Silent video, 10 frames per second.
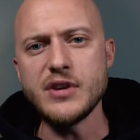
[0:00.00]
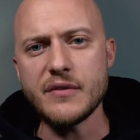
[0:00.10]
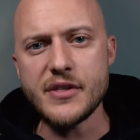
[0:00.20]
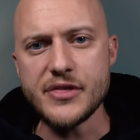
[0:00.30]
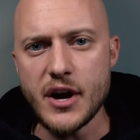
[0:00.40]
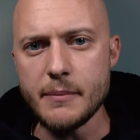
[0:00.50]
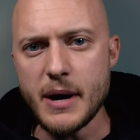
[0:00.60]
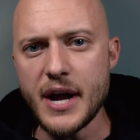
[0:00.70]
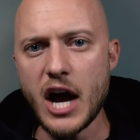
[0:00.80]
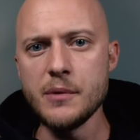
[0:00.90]
you ever thought
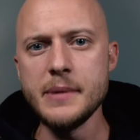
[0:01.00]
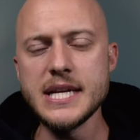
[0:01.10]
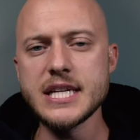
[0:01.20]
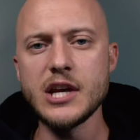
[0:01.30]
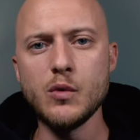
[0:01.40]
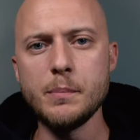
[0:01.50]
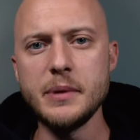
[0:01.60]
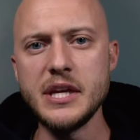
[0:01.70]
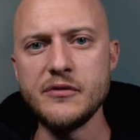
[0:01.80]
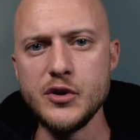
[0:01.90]
about how amazing it would
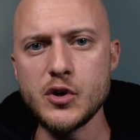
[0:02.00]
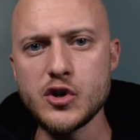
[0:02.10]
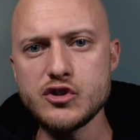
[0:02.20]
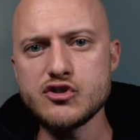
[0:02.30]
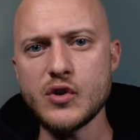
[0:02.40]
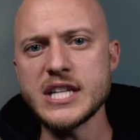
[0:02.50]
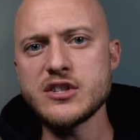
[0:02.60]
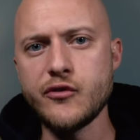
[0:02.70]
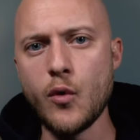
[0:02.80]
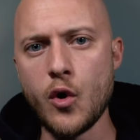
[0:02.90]
be if you could
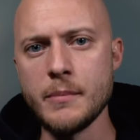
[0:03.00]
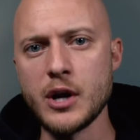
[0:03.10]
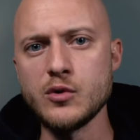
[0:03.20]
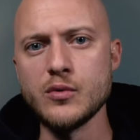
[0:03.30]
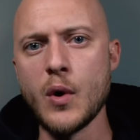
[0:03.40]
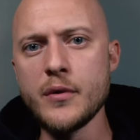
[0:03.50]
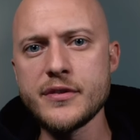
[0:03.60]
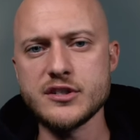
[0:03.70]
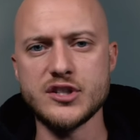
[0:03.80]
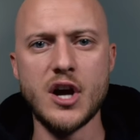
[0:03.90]
transform a
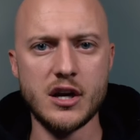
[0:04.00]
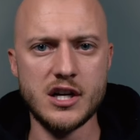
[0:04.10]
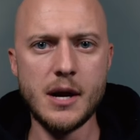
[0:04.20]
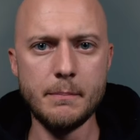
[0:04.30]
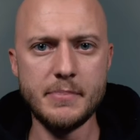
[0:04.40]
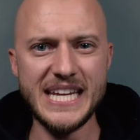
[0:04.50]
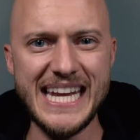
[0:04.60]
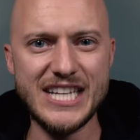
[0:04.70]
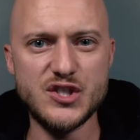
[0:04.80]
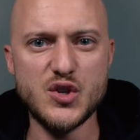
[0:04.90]
growth stock
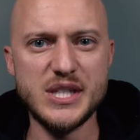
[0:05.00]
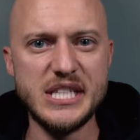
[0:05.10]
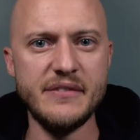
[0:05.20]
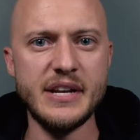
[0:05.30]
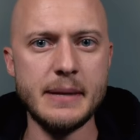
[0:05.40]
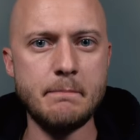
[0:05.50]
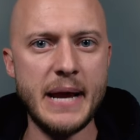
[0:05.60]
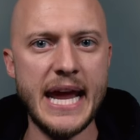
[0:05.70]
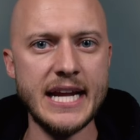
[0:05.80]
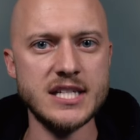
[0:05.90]
company into a dividend
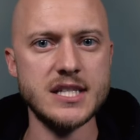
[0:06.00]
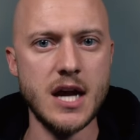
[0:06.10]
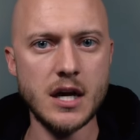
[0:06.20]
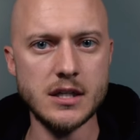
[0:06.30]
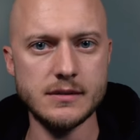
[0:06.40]
paying stock?